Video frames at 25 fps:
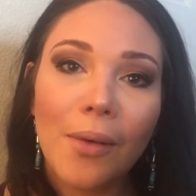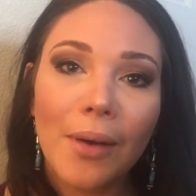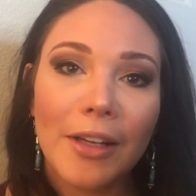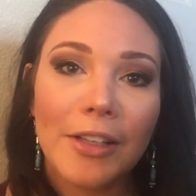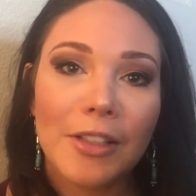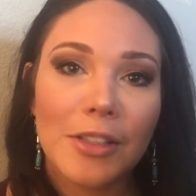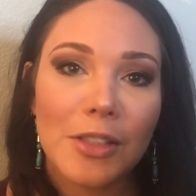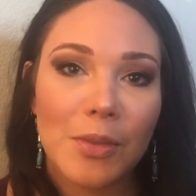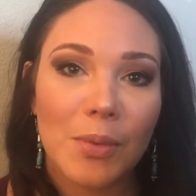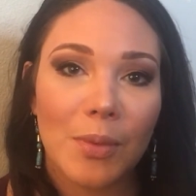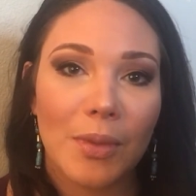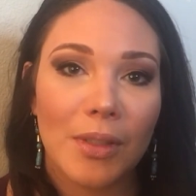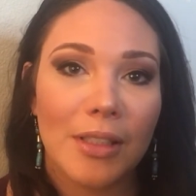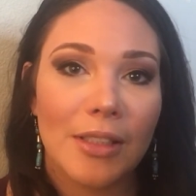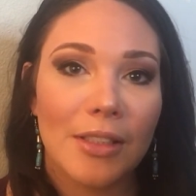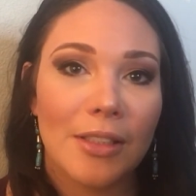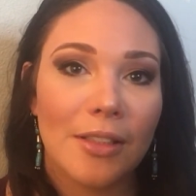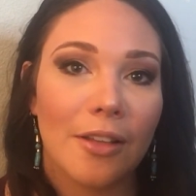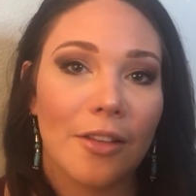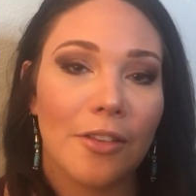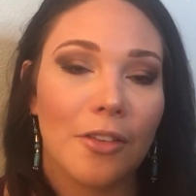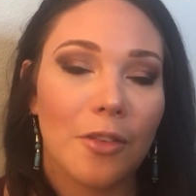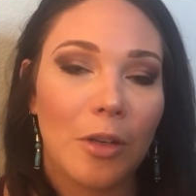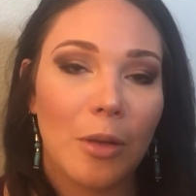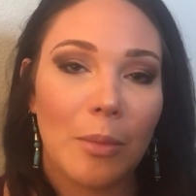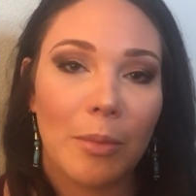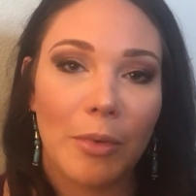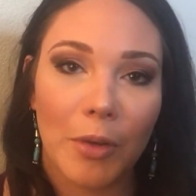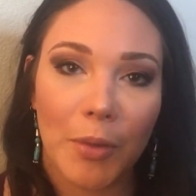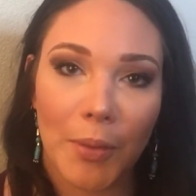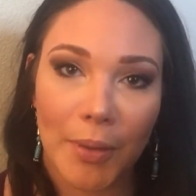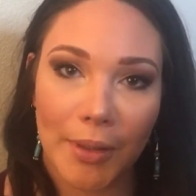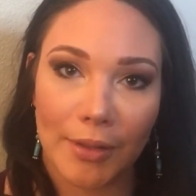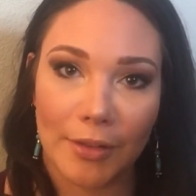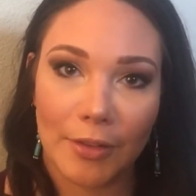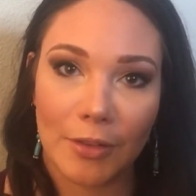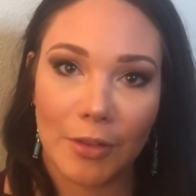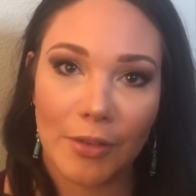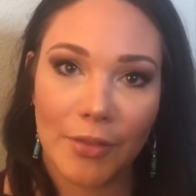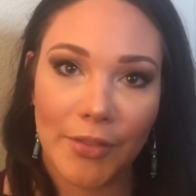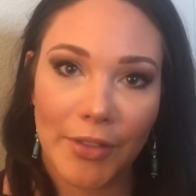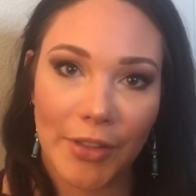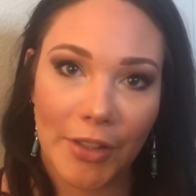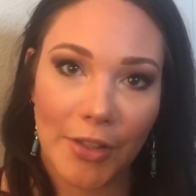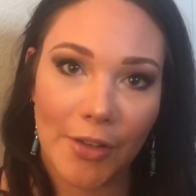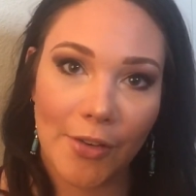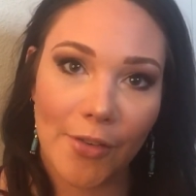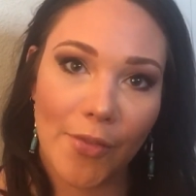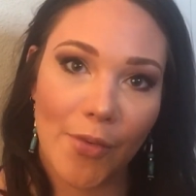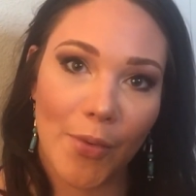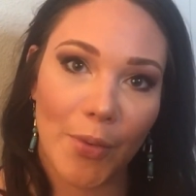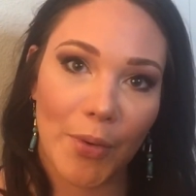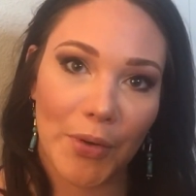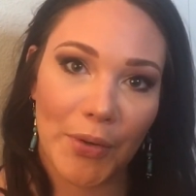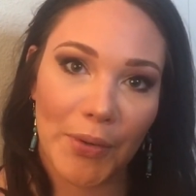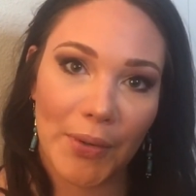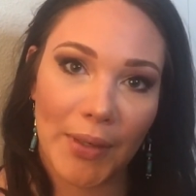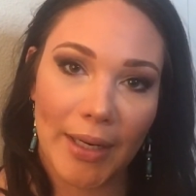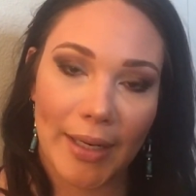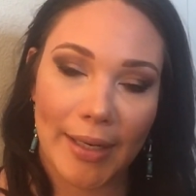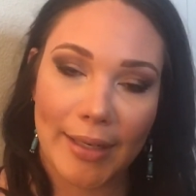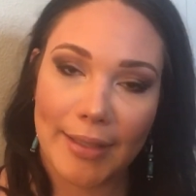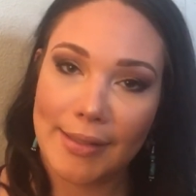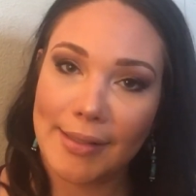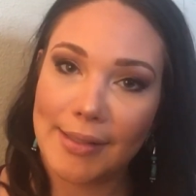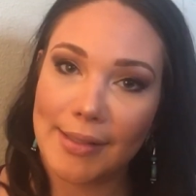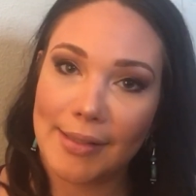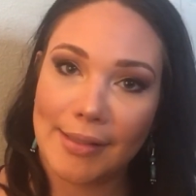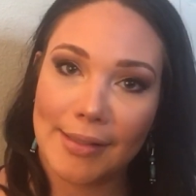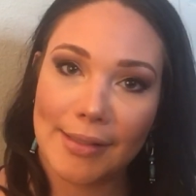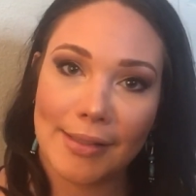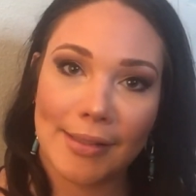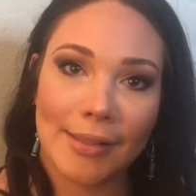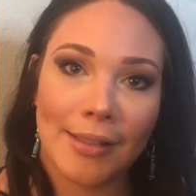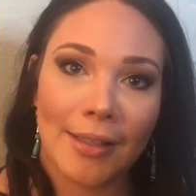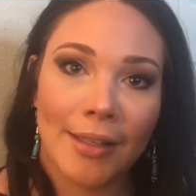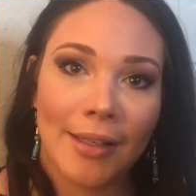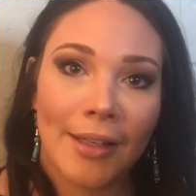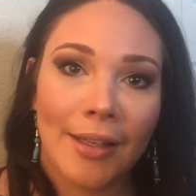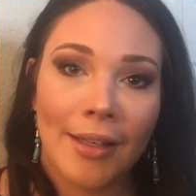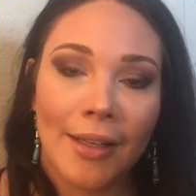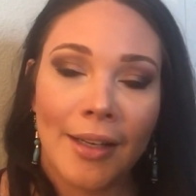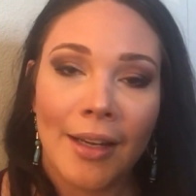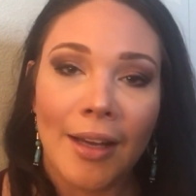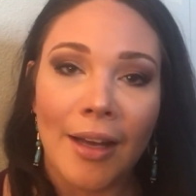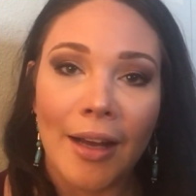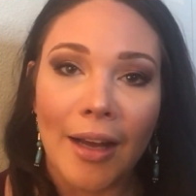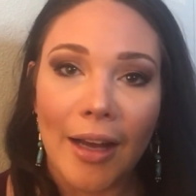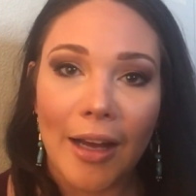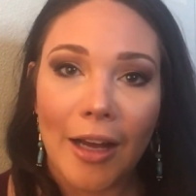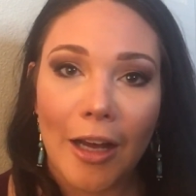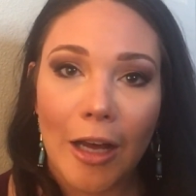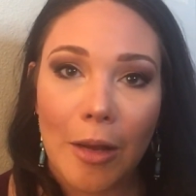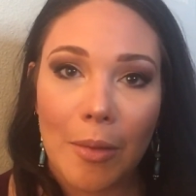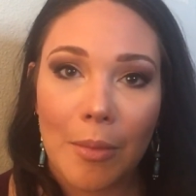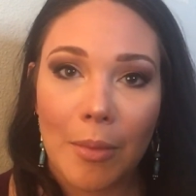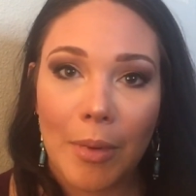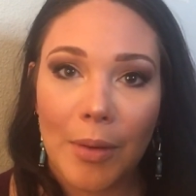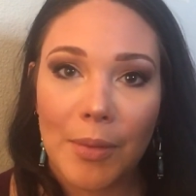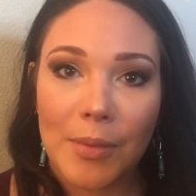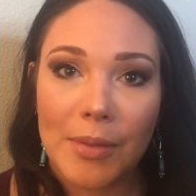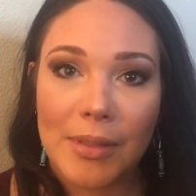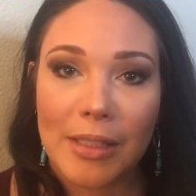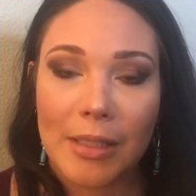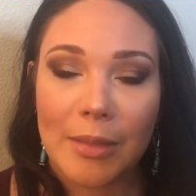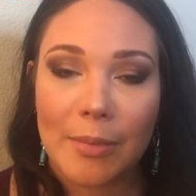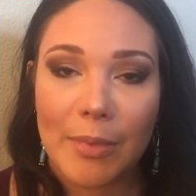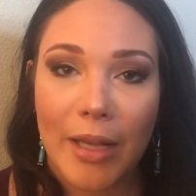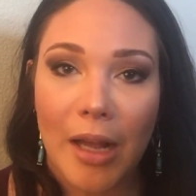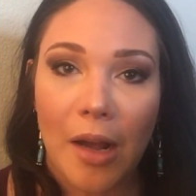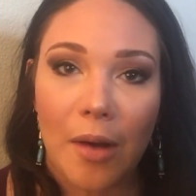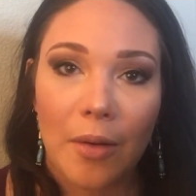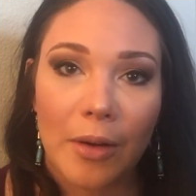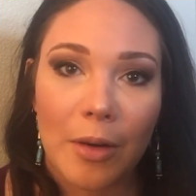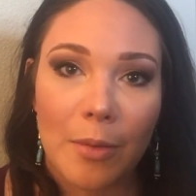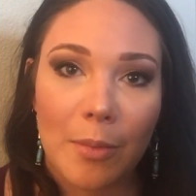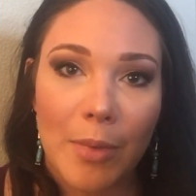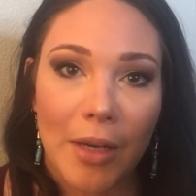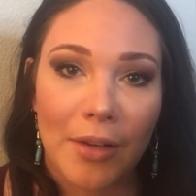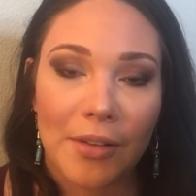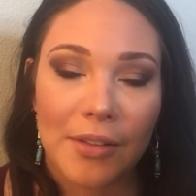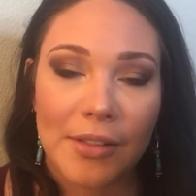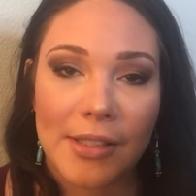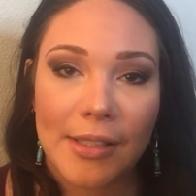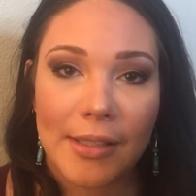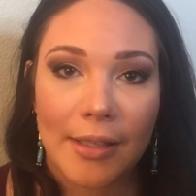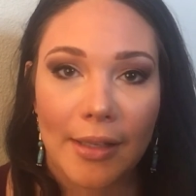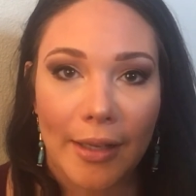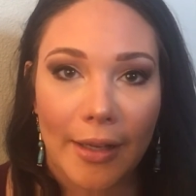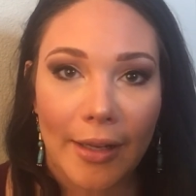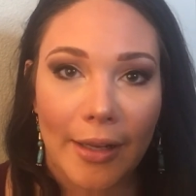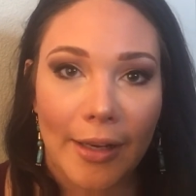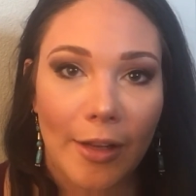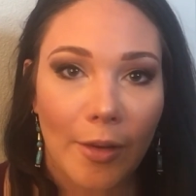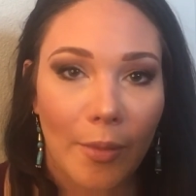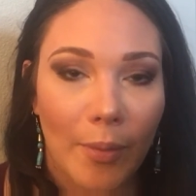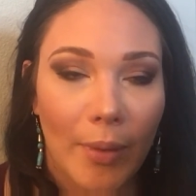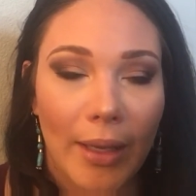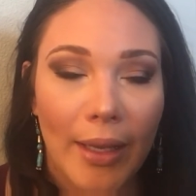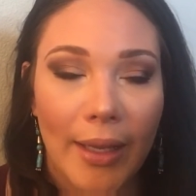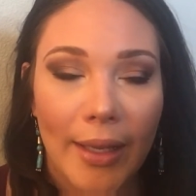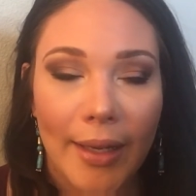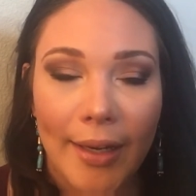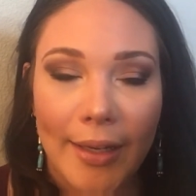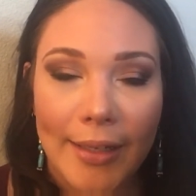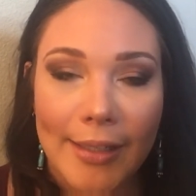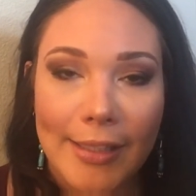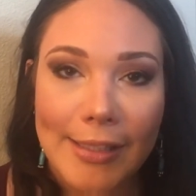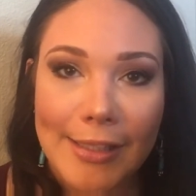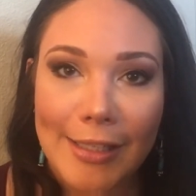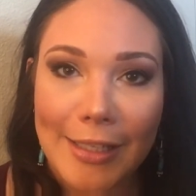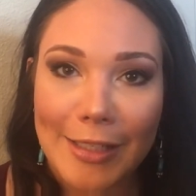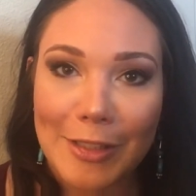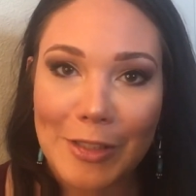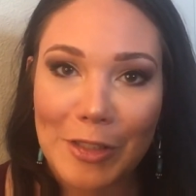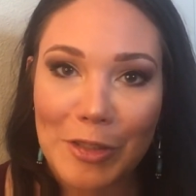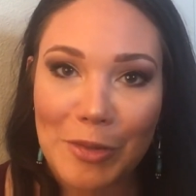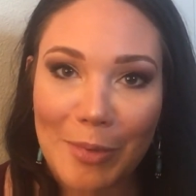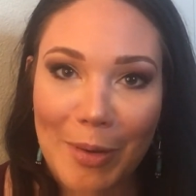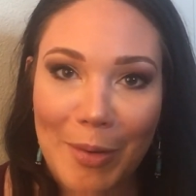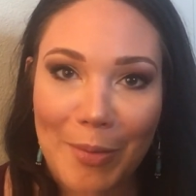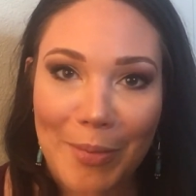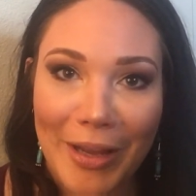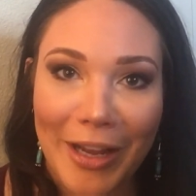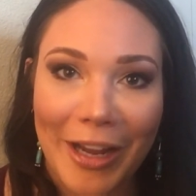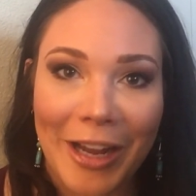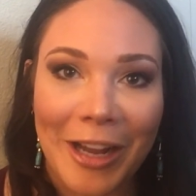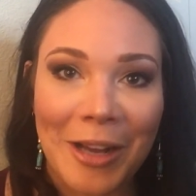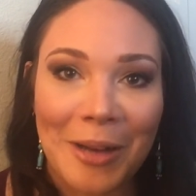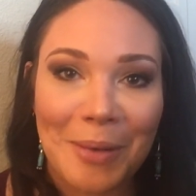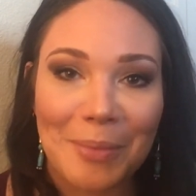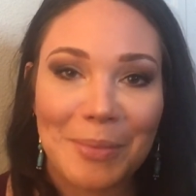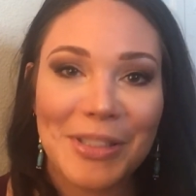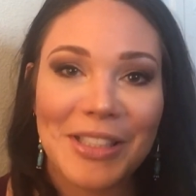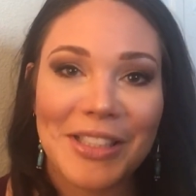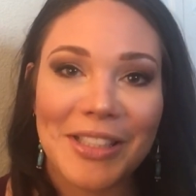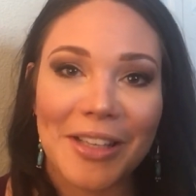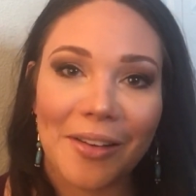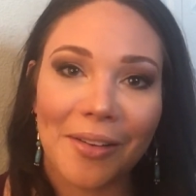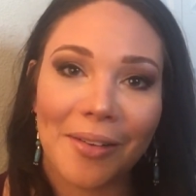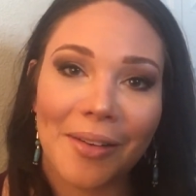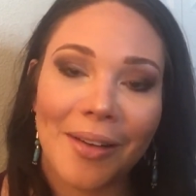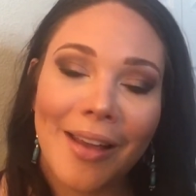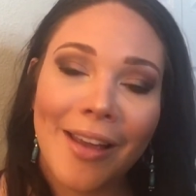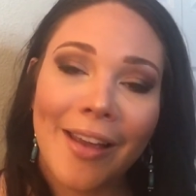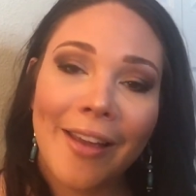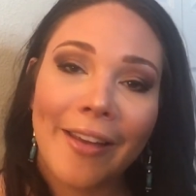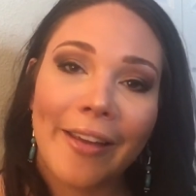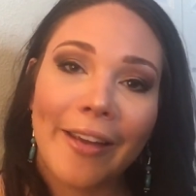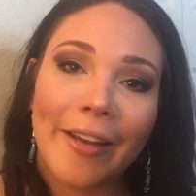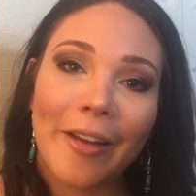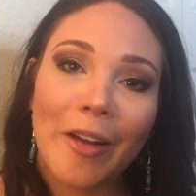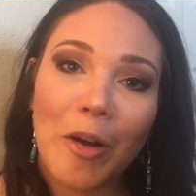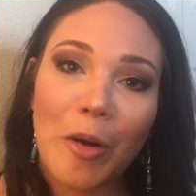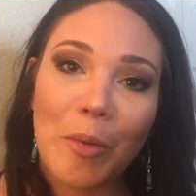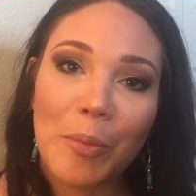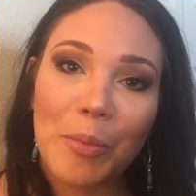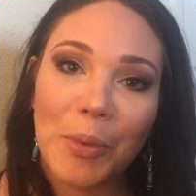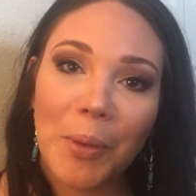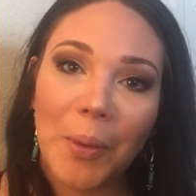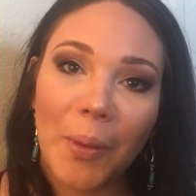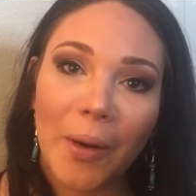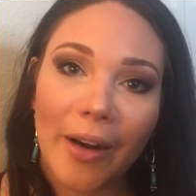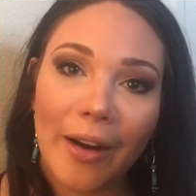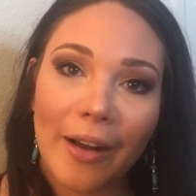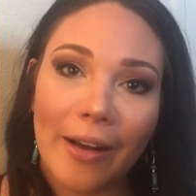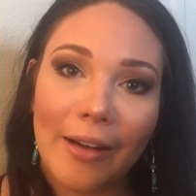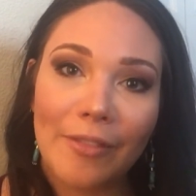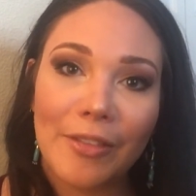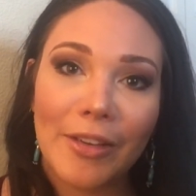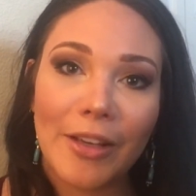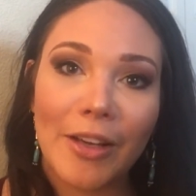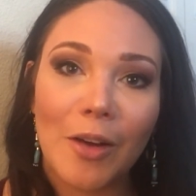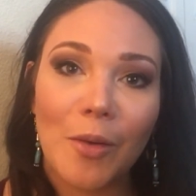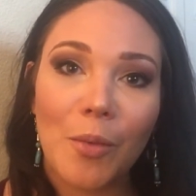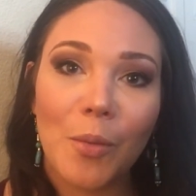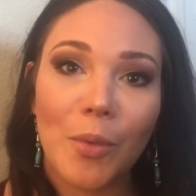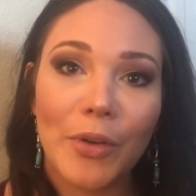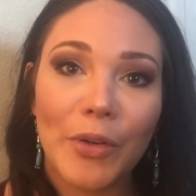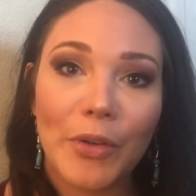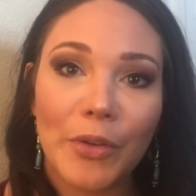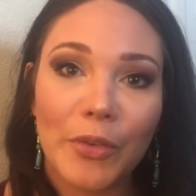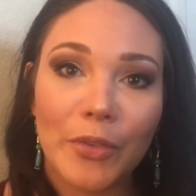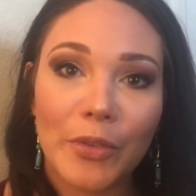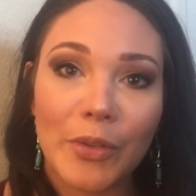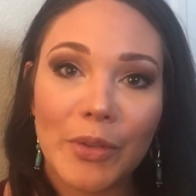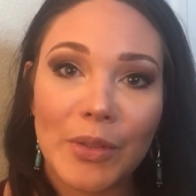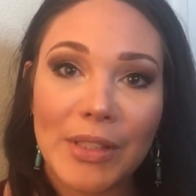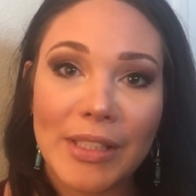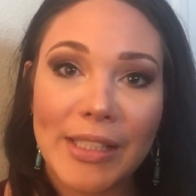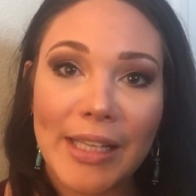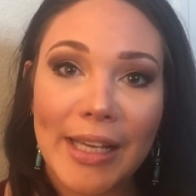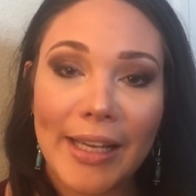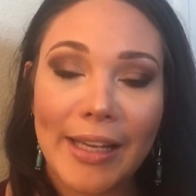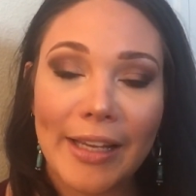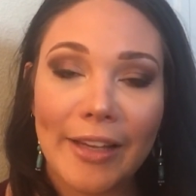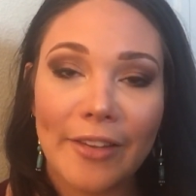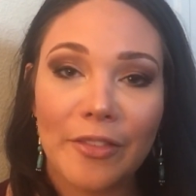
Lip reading: I just wanted to throw up a quick little video for you guys since I was going to be out and about today anyway, and I decided to do my makeup. So I hope you are having a wonderful day.